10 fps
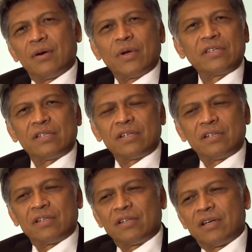
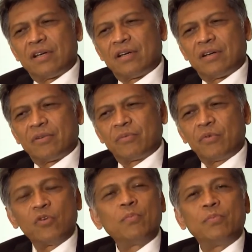Western
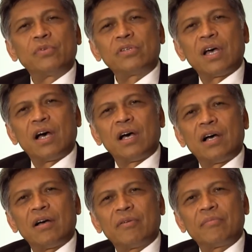groups
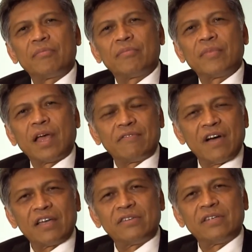are
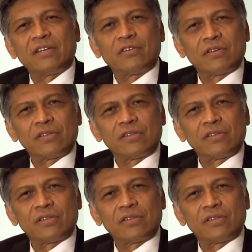advising,